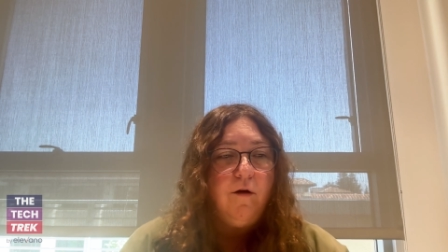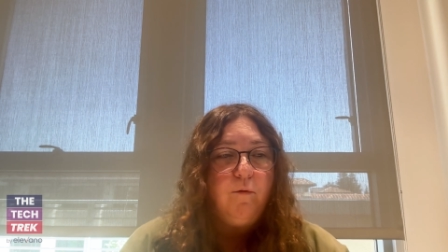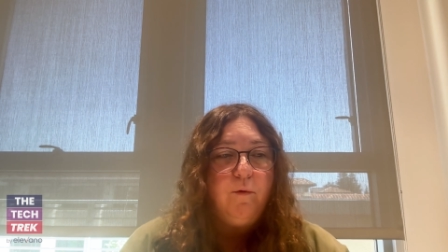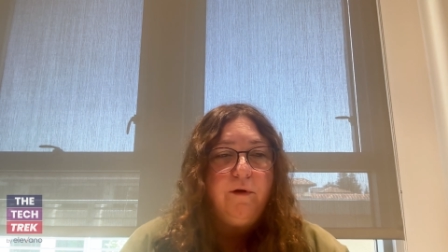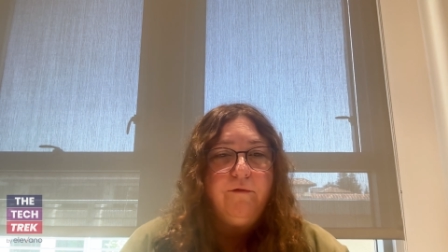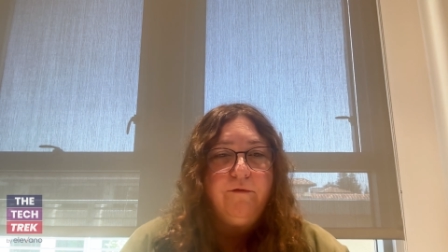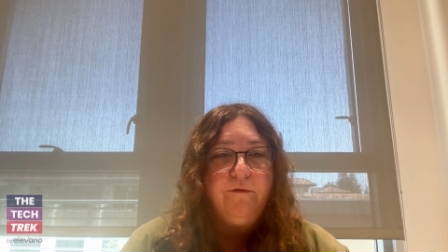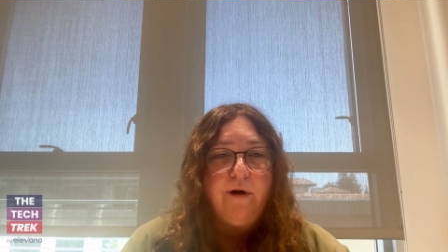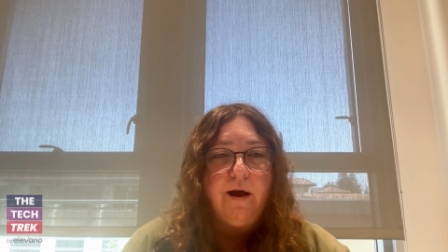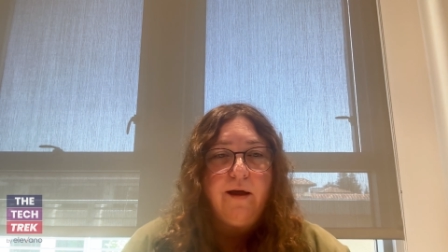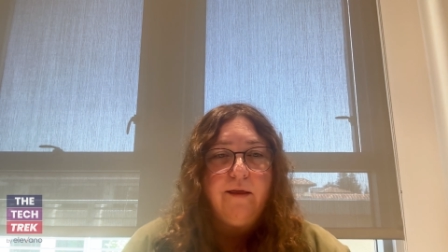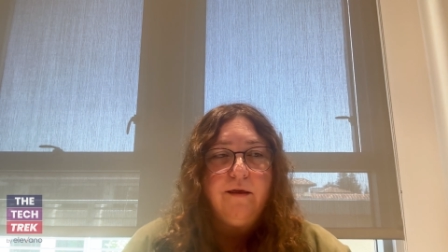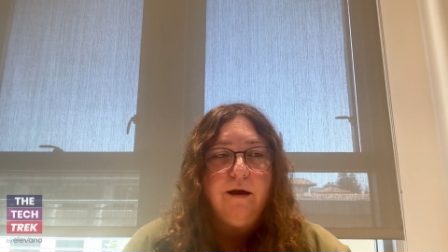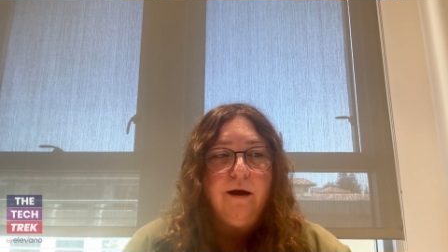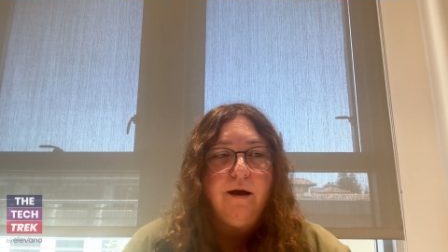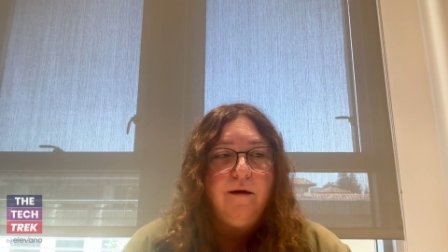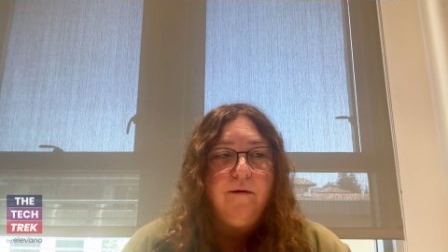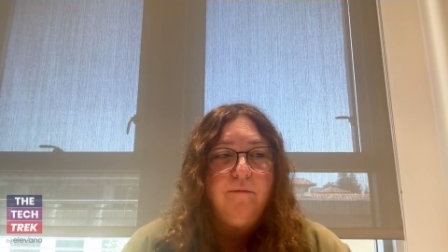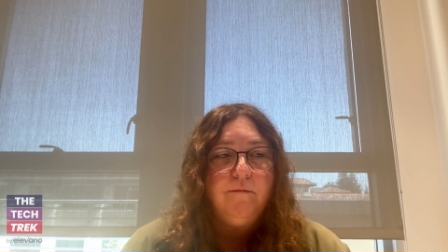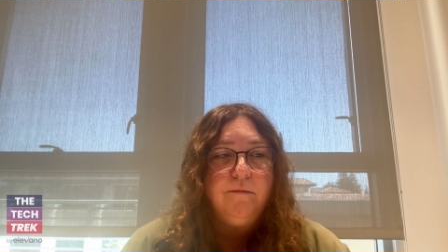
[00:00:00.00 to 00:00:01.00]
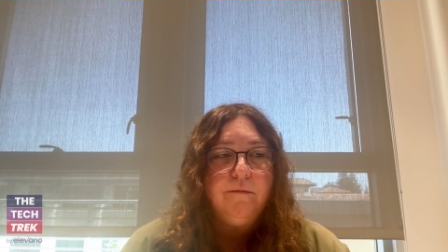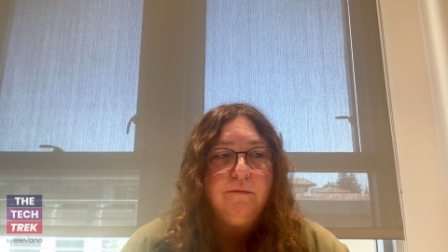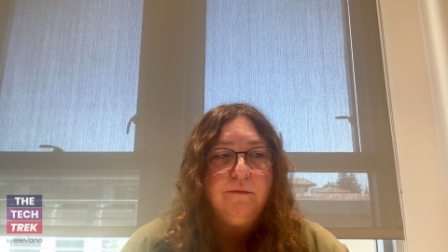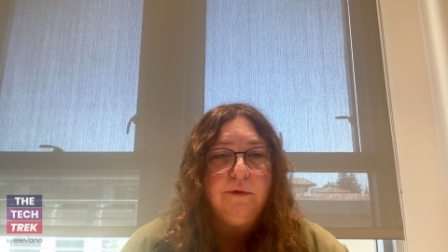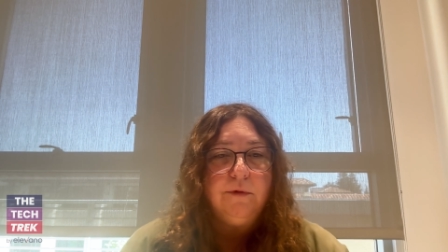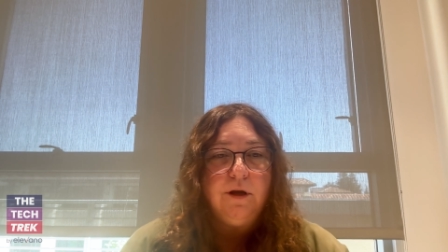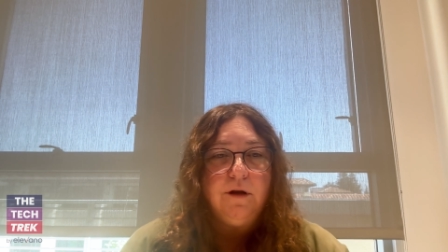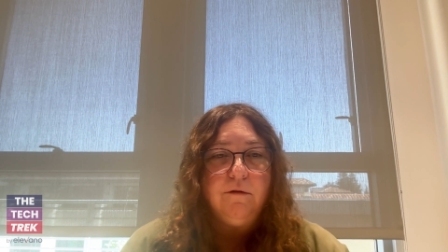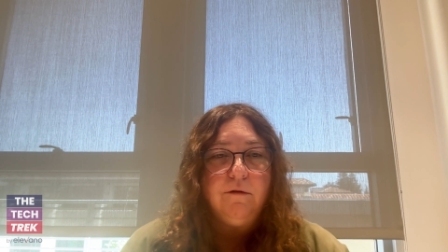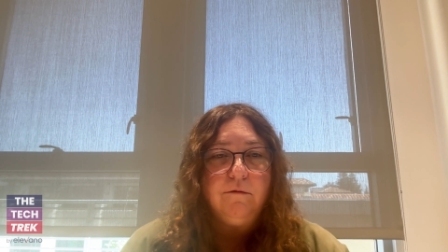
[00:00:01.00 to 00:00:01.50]
we find
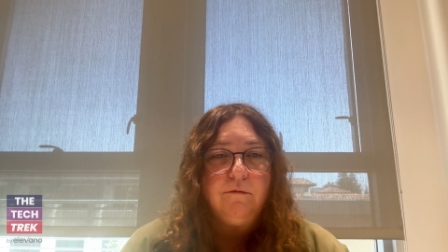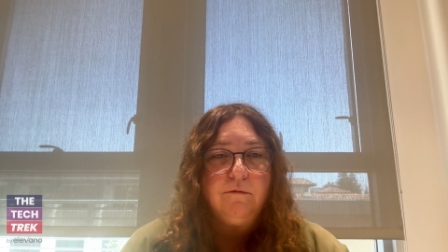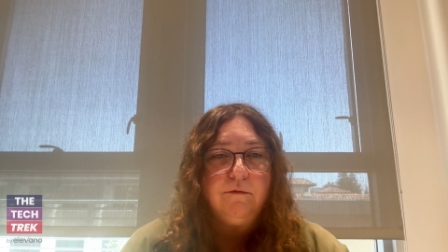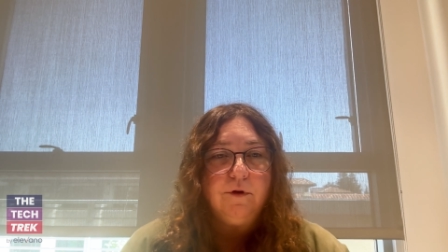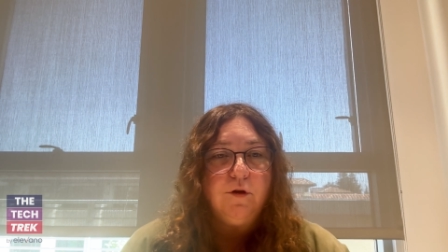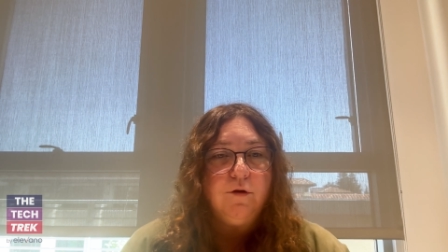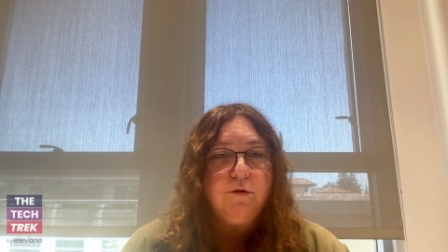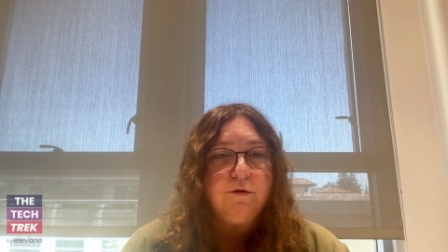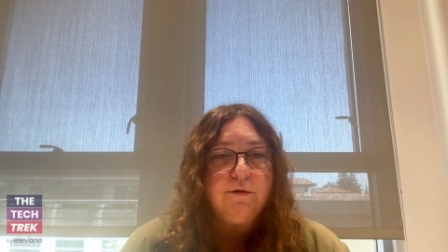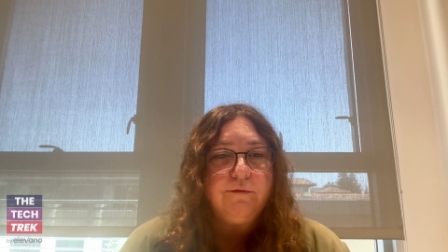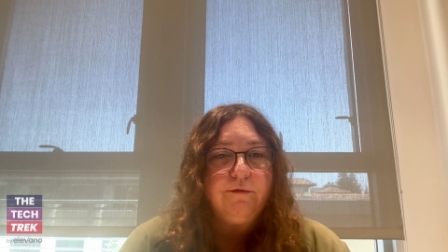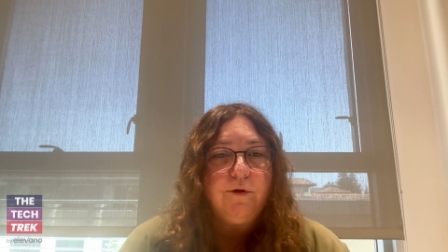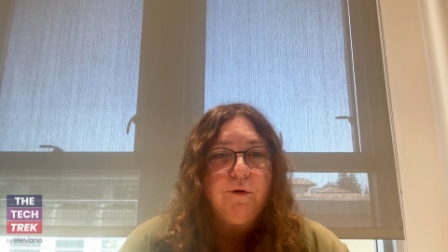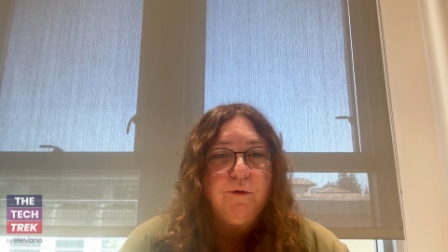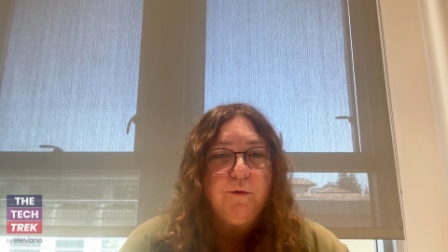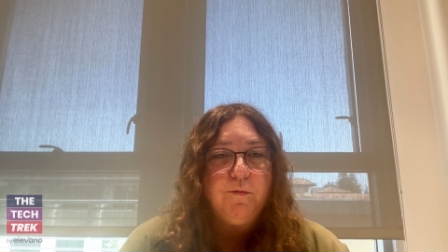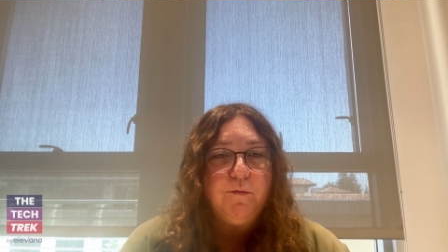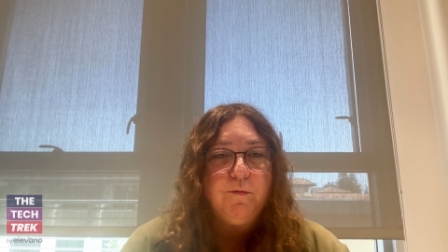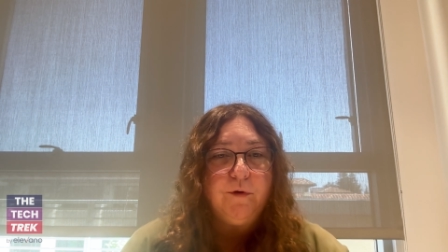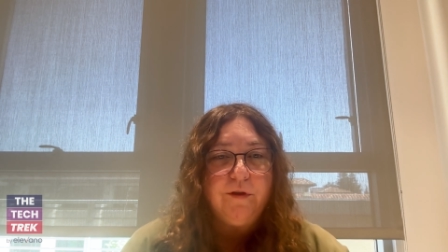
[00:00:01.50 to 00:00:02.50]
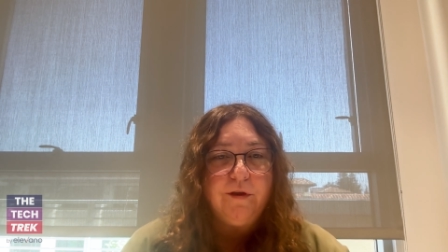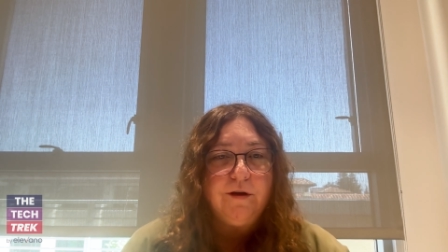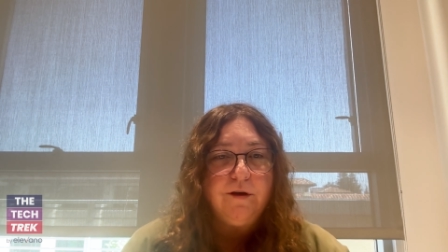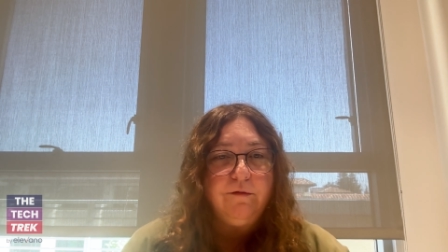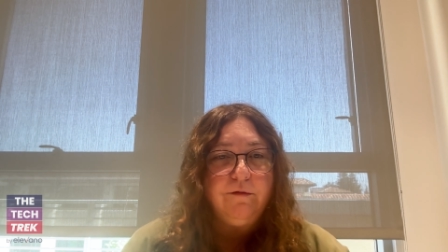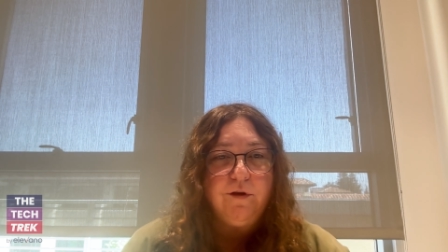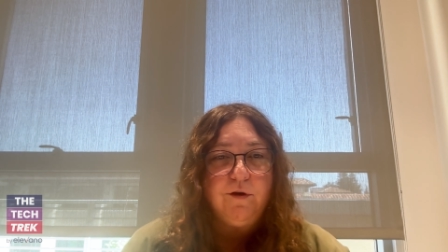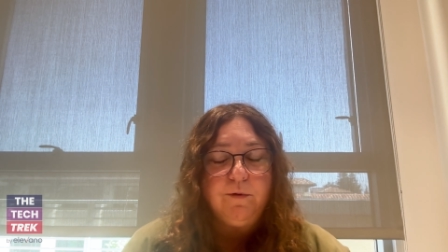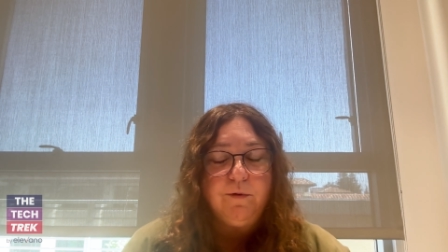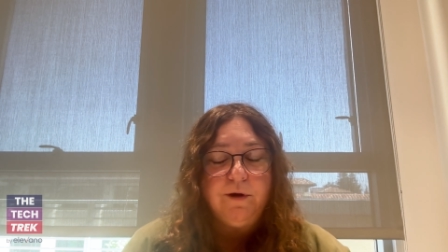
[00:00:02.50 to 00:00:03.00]
them, useful within a few